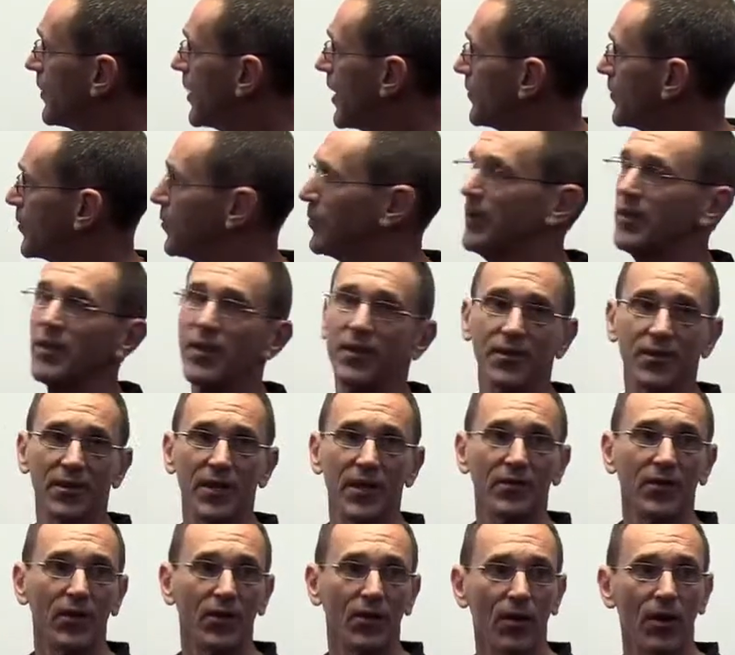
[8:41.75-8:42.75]
probably doesn't
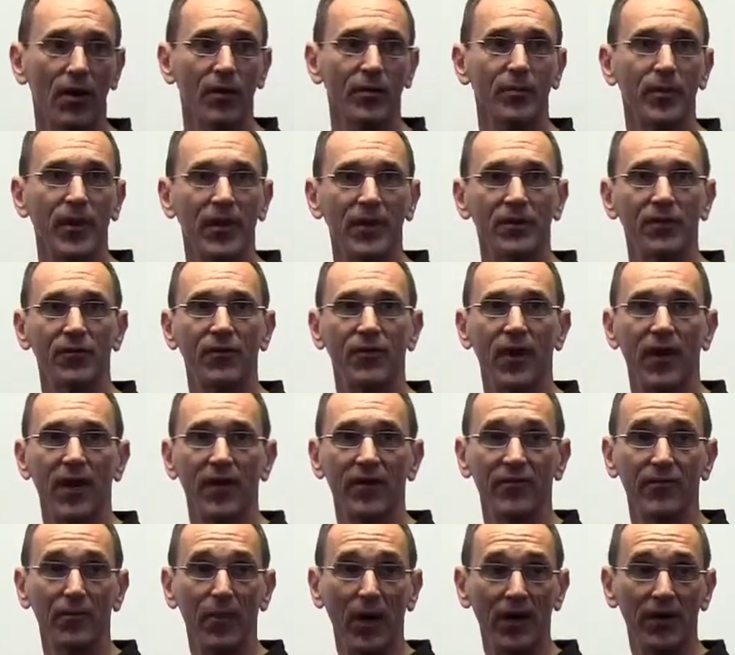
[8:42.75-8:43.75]
have a log base
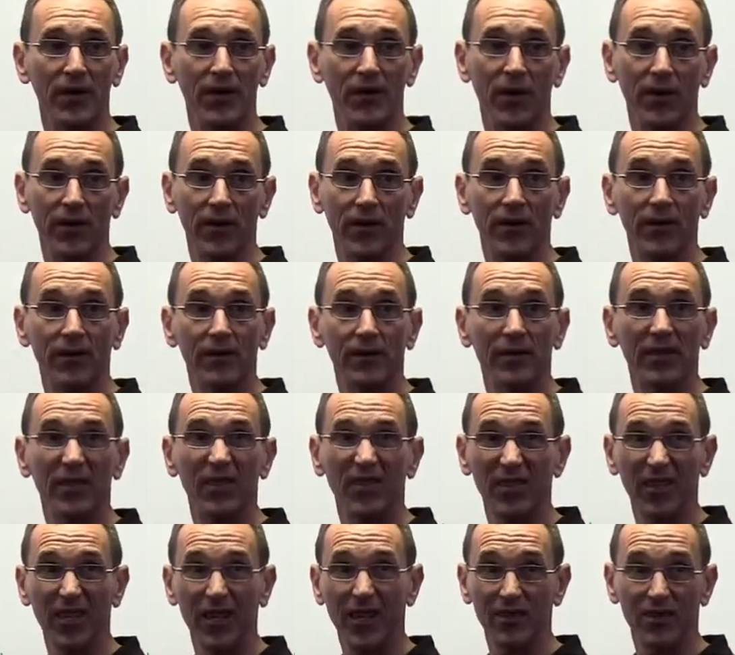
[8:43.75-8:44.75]
5 button on it. It
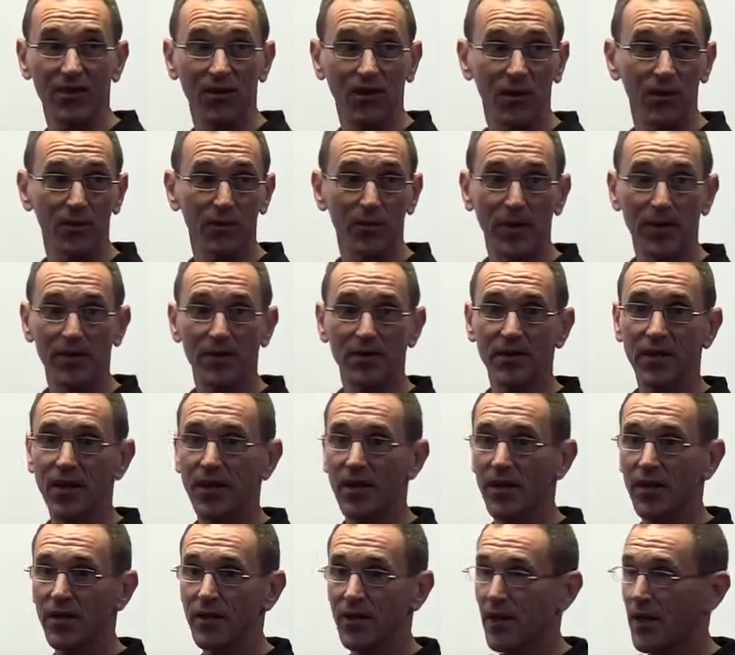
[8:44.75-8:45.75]
only has log base
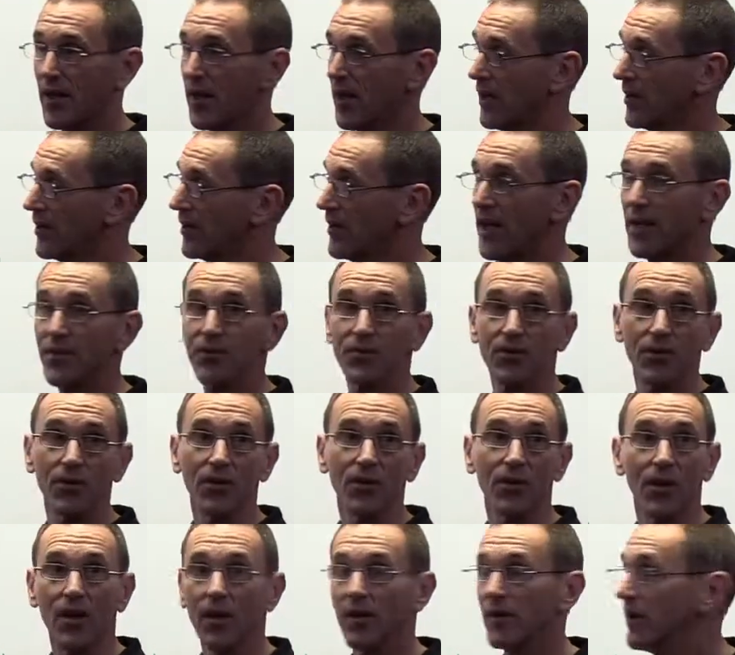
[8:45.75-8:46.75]
10 and natural
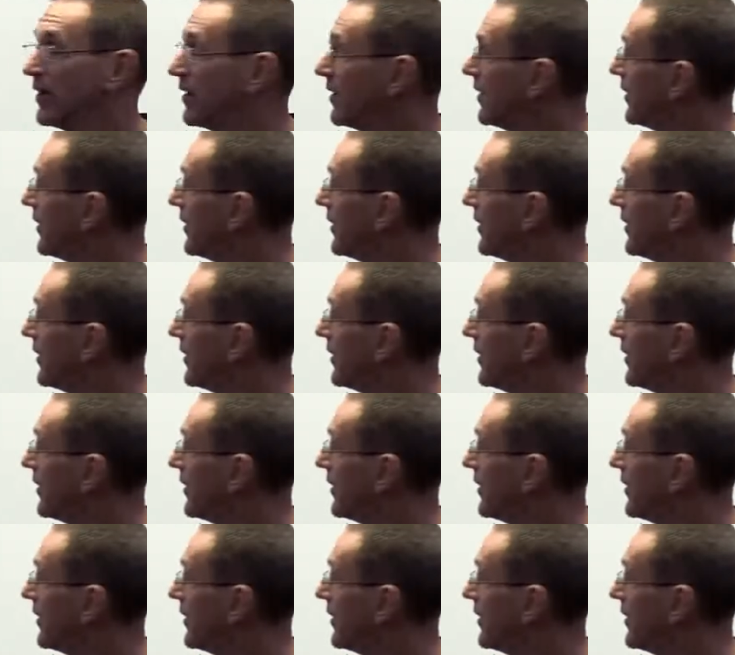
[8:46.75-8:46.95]
log.